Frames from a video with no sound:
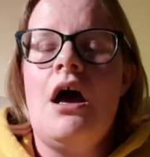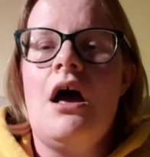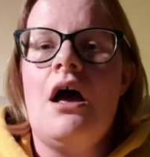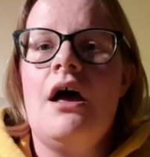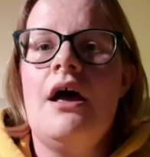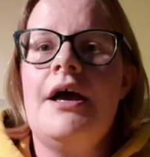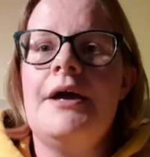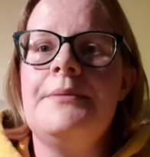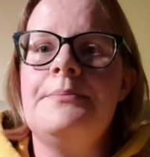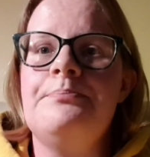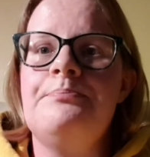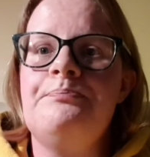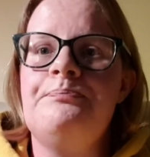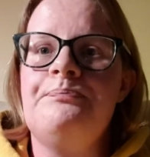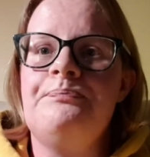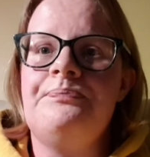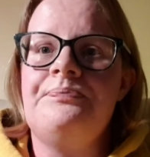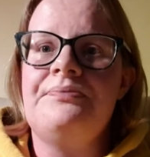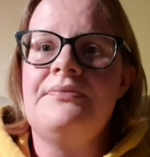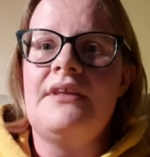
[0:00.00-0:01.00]

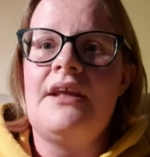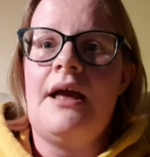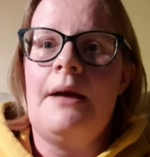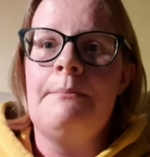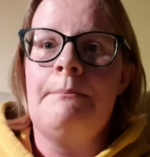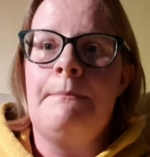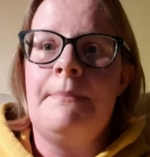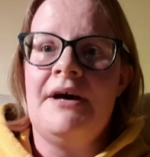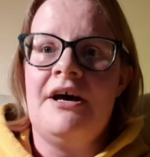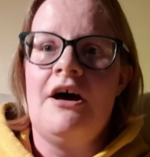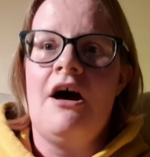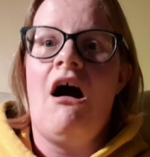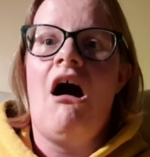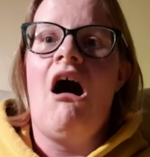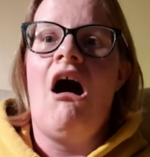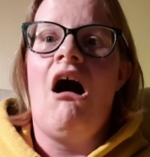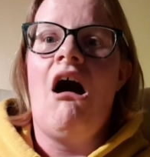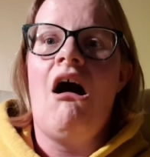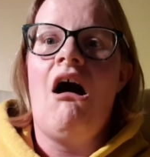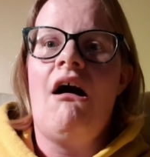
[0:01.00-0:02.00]
But
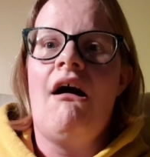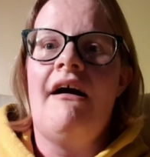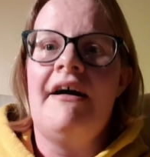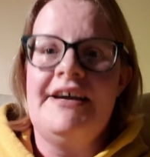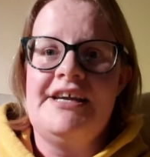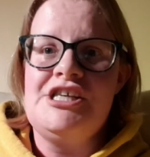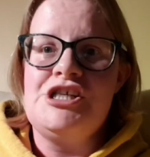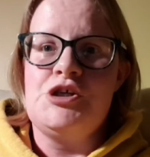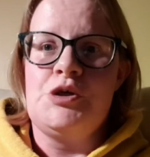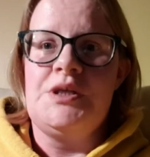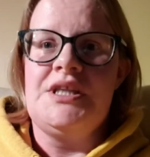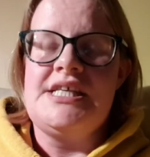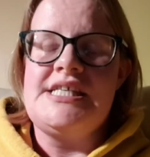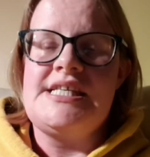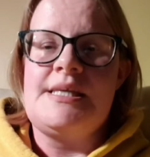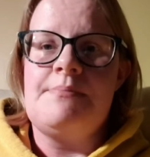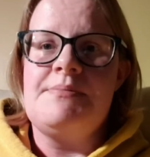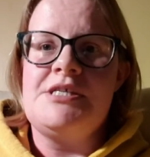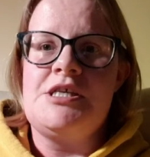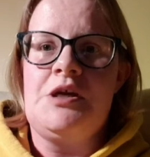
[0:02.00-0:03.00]
I enjoyed
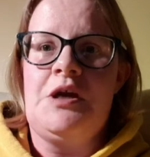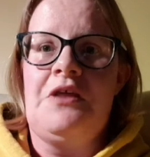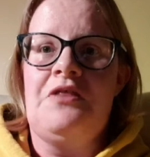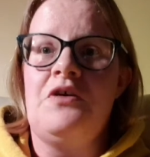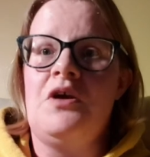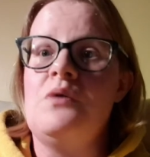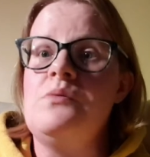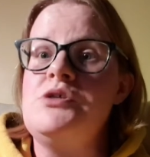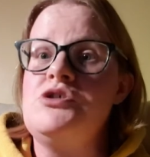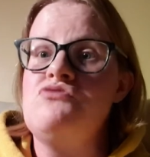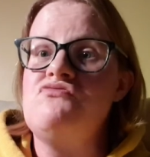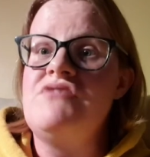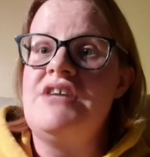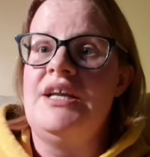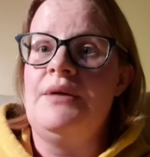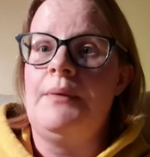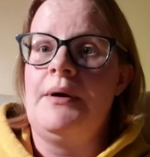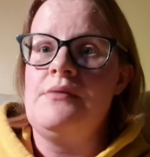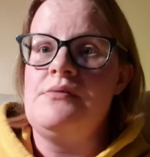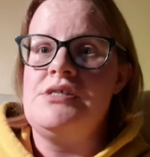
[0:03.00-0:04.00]
this episode. I thought it was
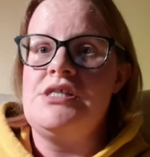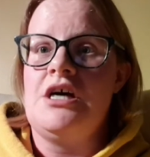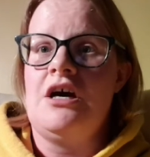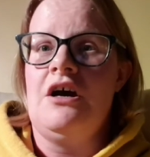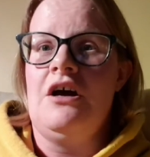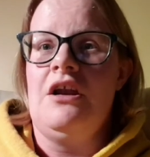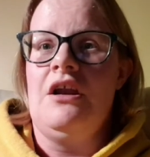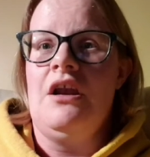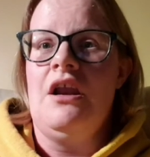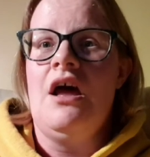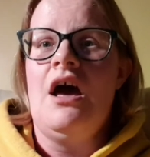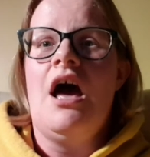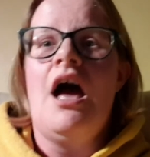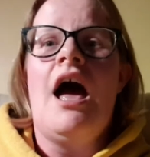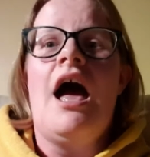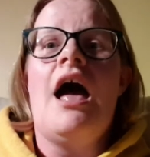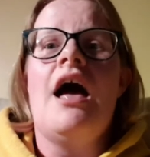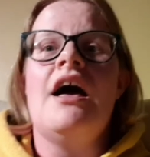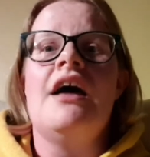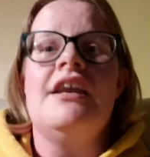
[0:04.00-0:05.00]
really well done.
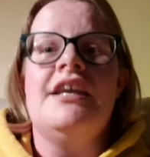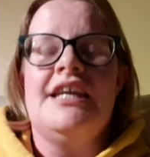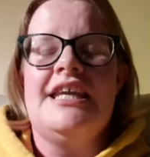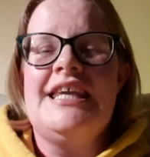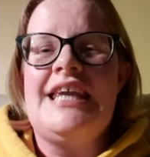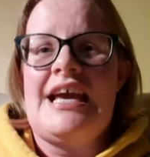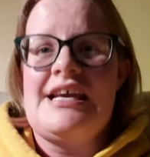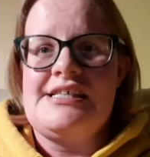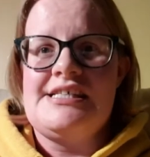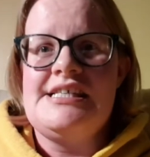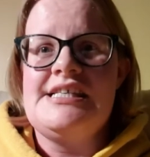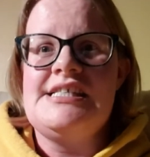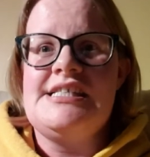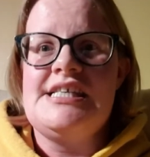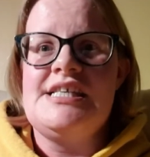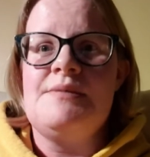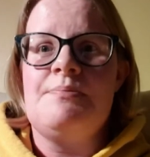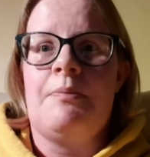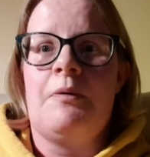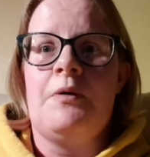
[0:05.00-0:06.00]
And yes, it
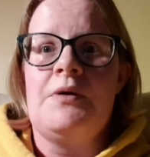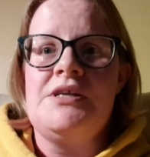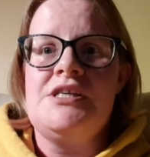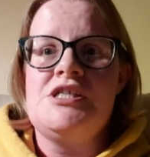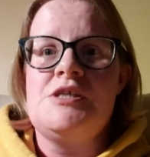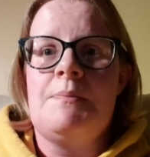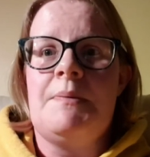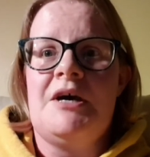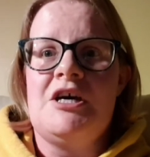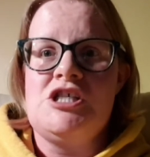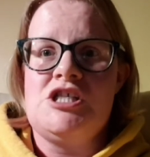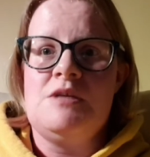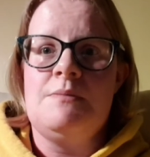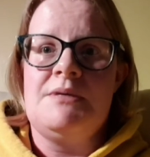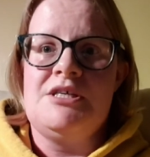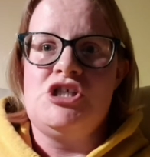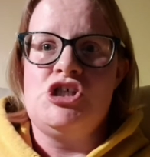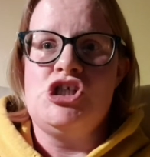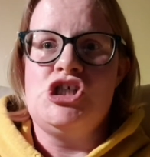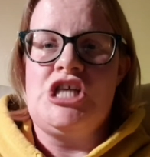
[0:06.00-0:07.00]
did point to Percy
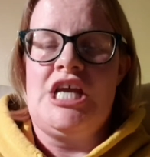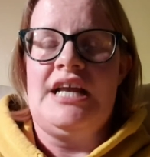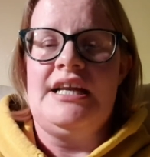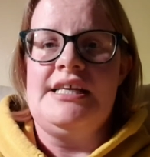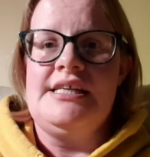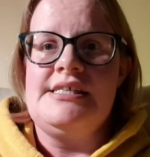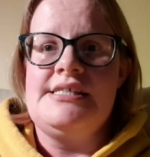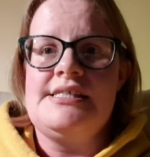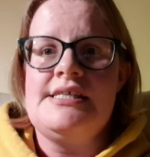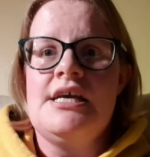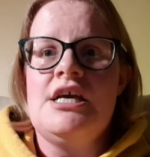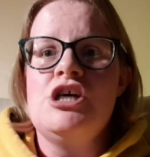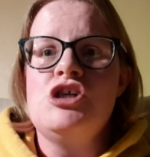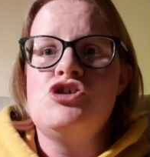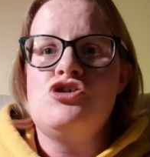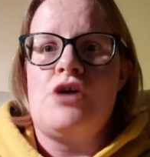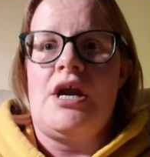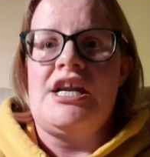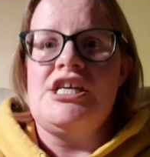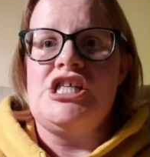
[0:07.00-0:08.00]
Bysshe Shelley's
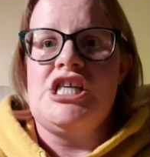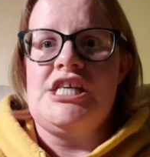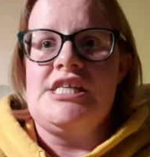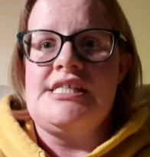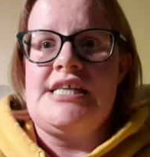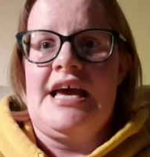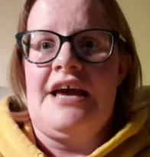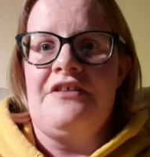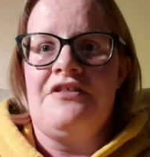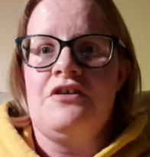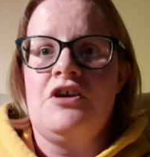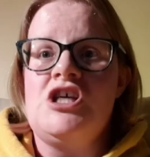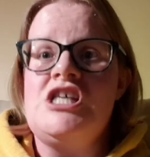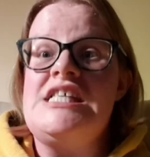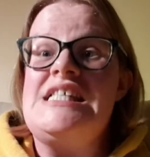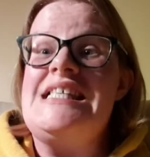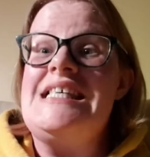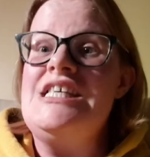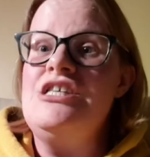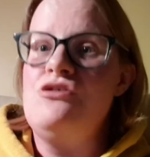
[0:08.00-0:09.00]
tragic death,
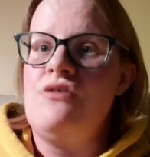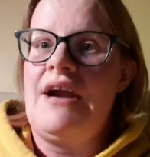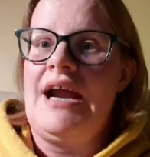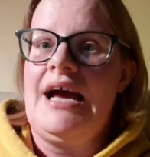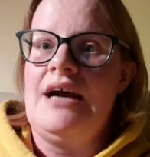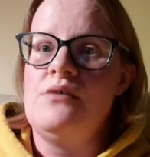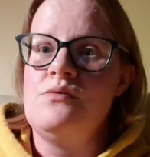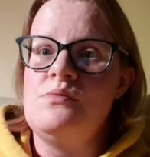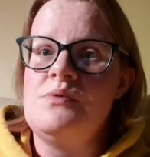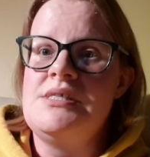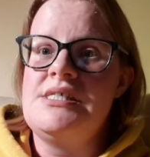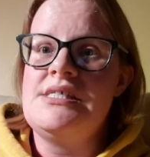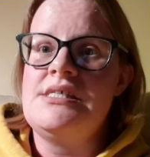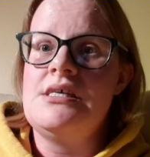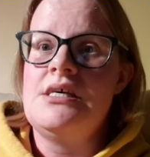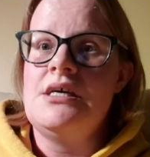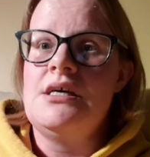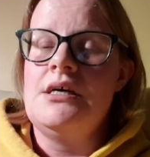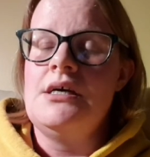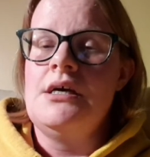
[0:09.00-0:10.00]
because he drowns.
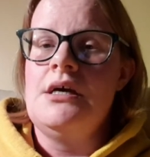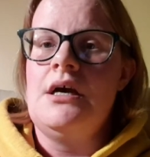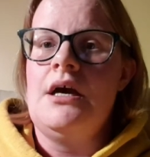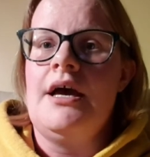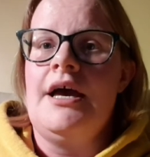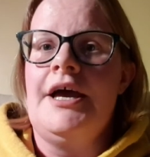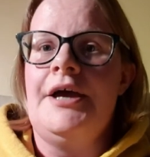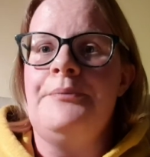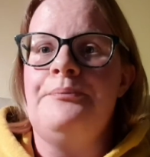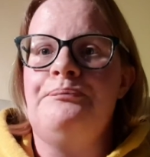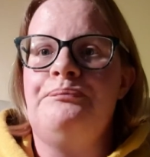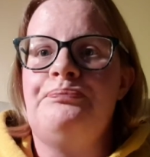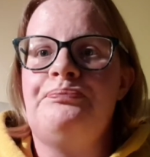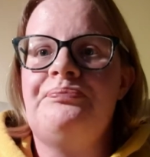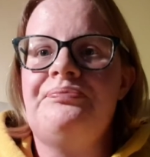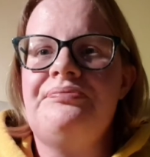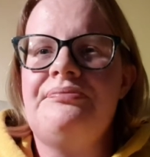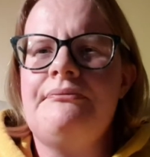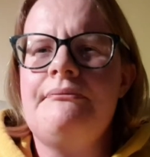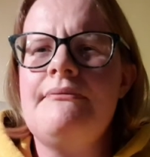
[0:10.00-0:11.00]

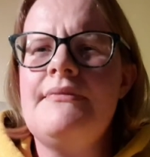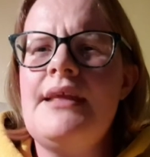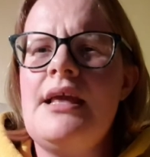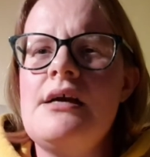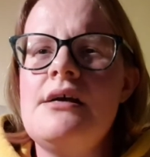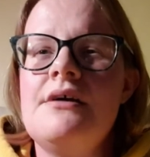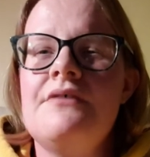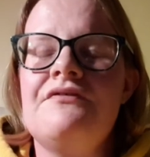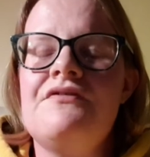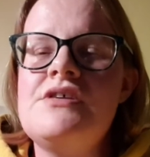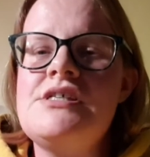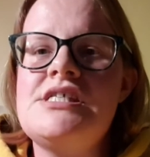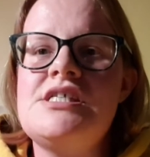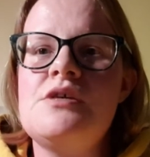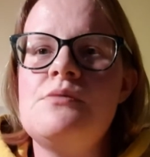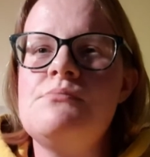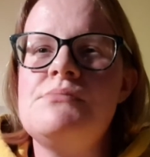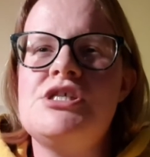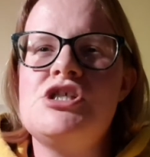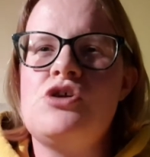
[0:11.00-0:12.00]
For
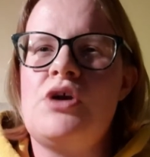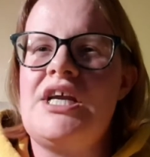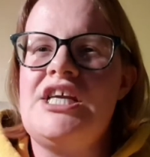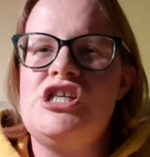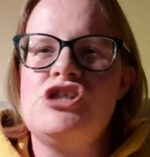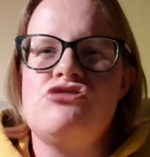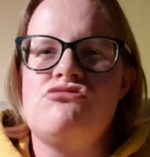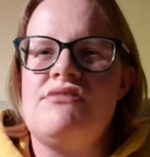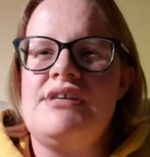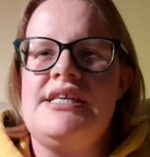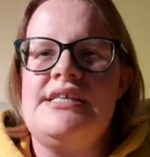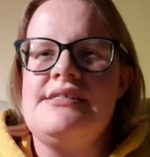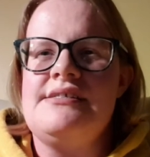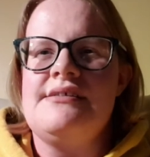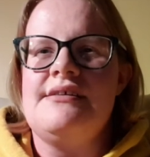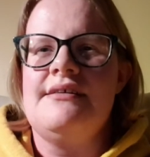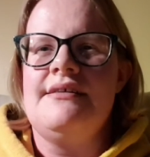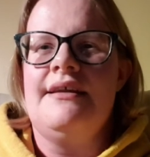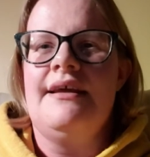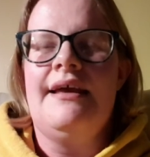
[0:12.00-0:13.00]
some strange
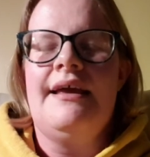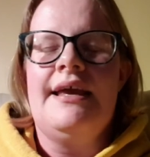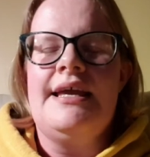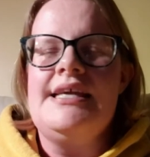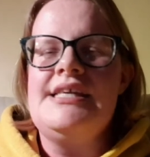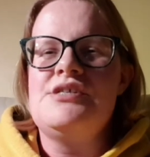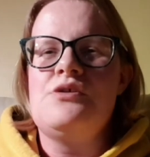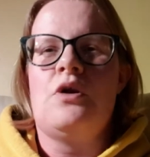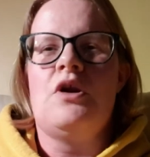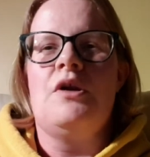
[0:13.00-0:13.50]
reason, he's